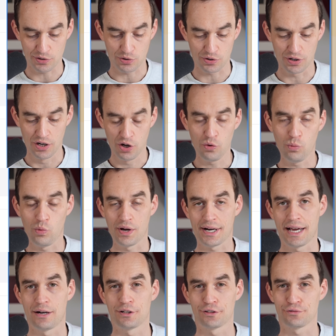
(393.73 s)
or 1
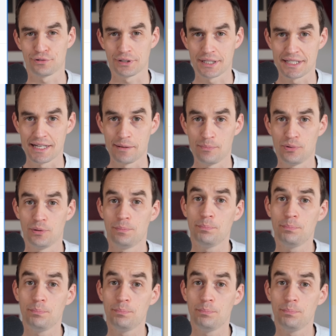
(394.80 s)
hour, for example.